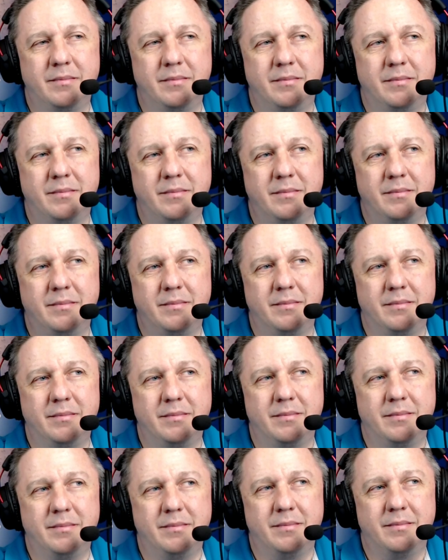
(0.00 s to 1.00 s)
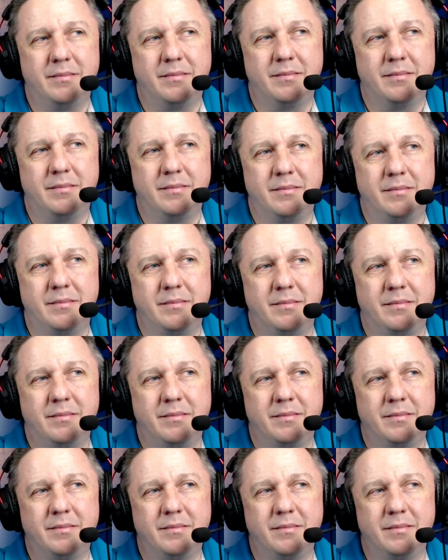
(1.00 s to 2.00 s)

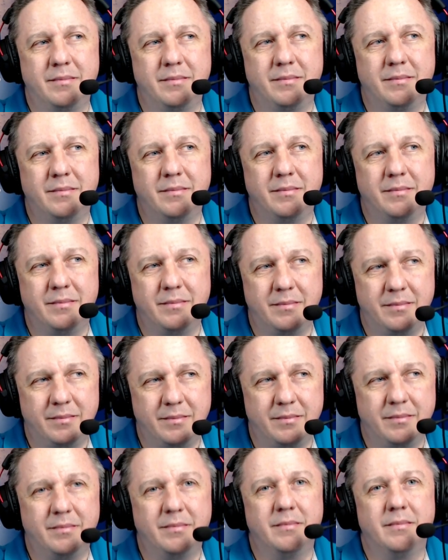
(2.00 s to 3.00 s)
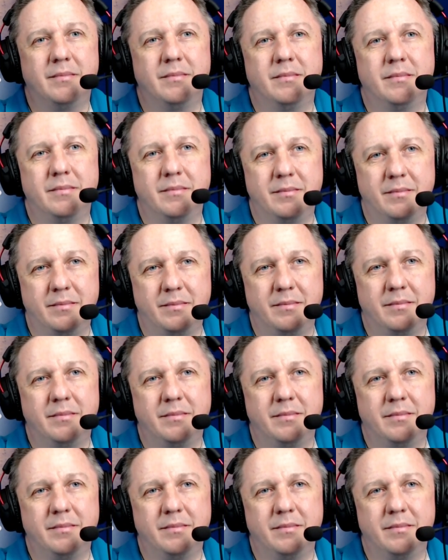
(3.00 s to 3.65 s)
The person shown says nothing.